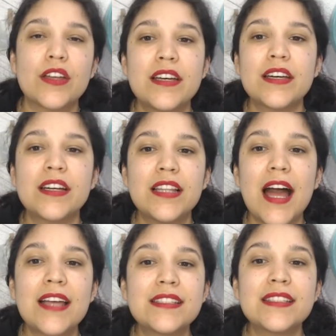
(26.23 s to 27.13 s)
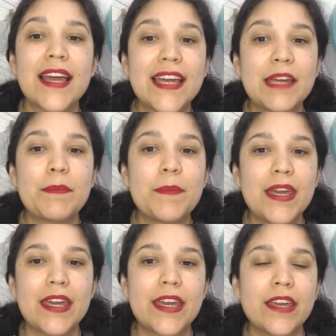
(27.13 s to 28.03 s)
Class 2nd
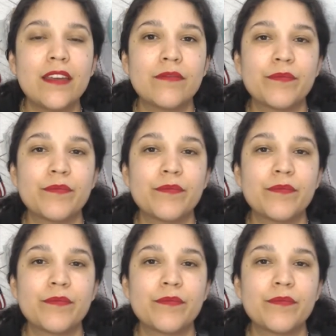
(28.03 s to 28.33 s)
B,